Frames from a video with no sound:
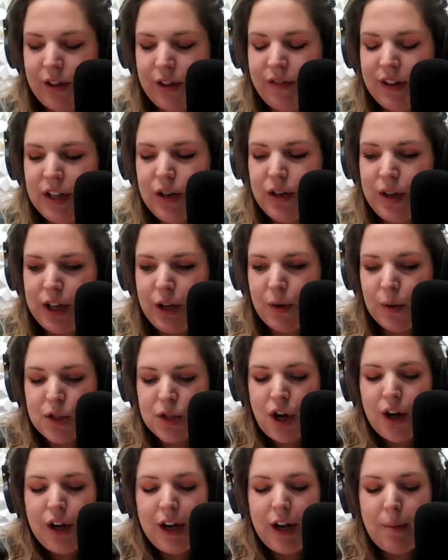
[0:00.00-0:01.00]
the video that you were
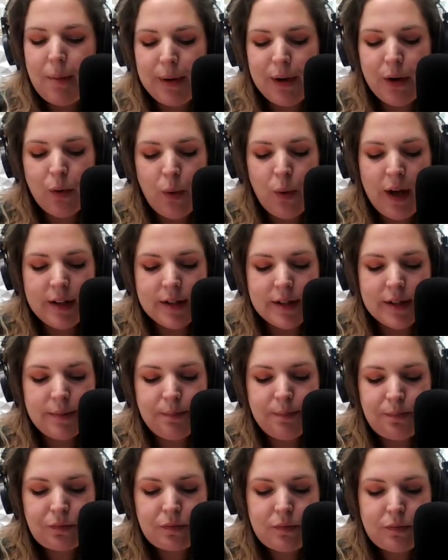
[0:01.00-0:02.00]
talking about was
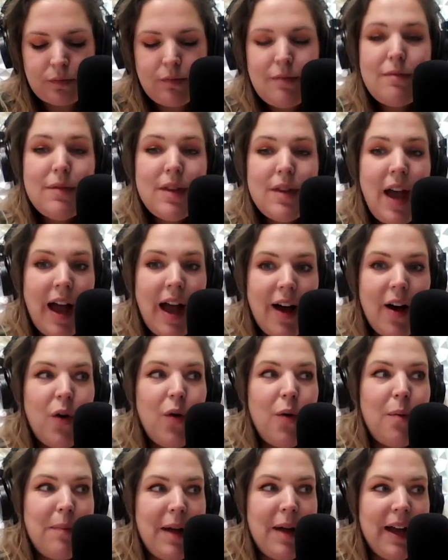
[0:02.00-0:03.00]

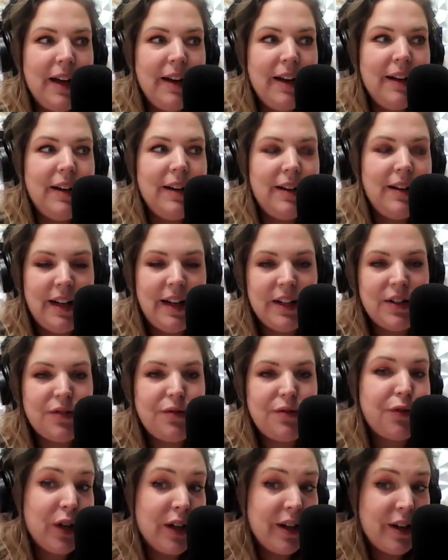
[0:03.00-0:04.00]
how men need
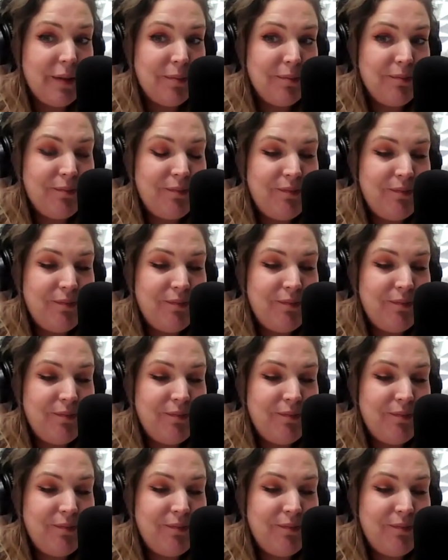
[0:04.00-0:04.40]
freedom.